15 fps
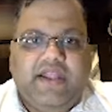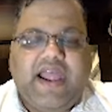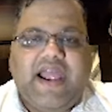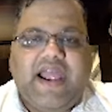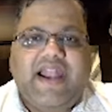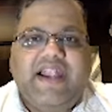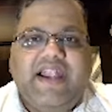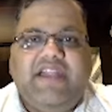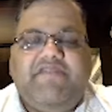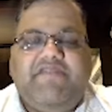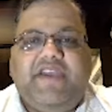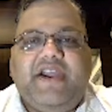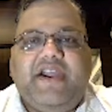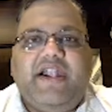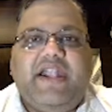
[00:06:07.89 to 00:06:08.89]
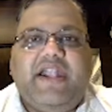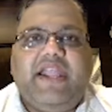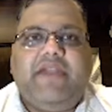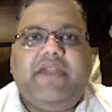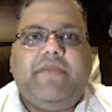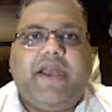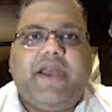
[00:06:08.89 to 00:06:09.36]
and difficulty
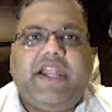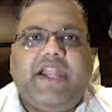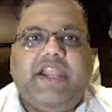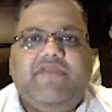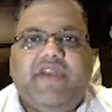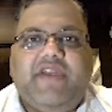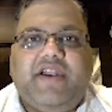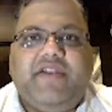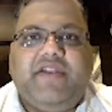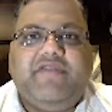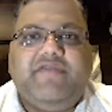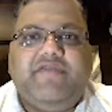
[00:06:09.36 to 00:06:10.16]
in bearing weight